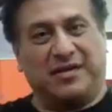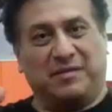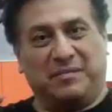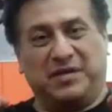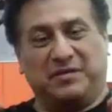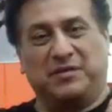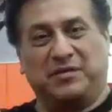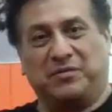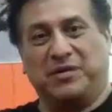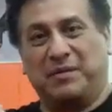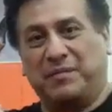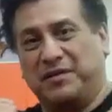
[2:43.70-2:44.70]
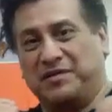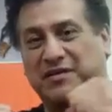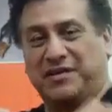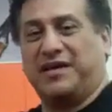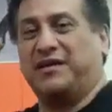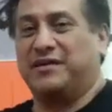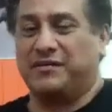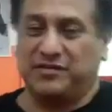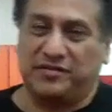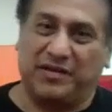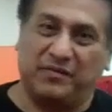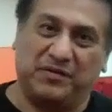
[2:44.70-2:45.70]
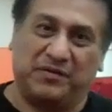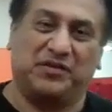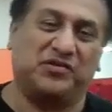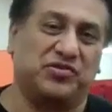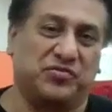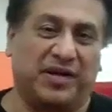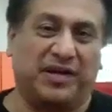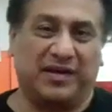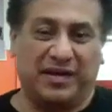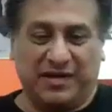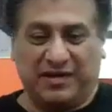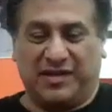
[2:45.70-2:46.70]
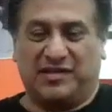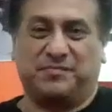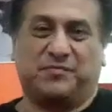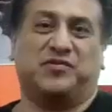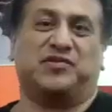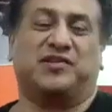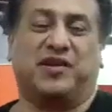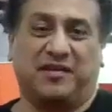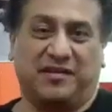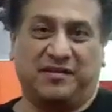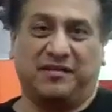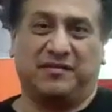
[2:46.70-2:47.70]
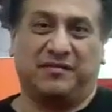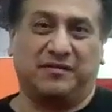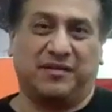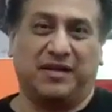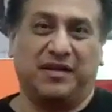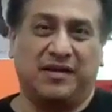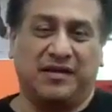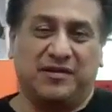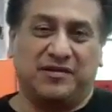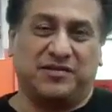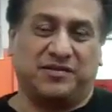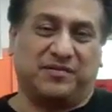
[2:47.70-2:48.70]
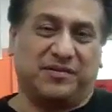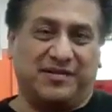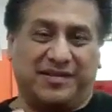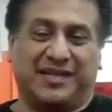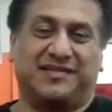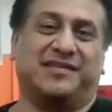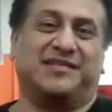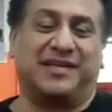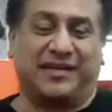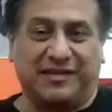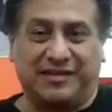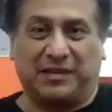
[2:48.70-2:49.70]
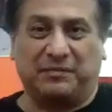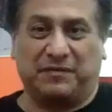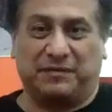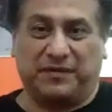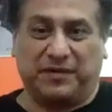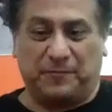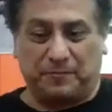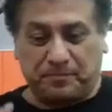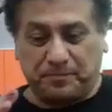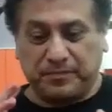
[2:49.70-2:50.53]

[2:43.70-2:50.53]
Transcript: and be able to grab onto that, so that way when you strike, it's more solid. All right. So that's the second type of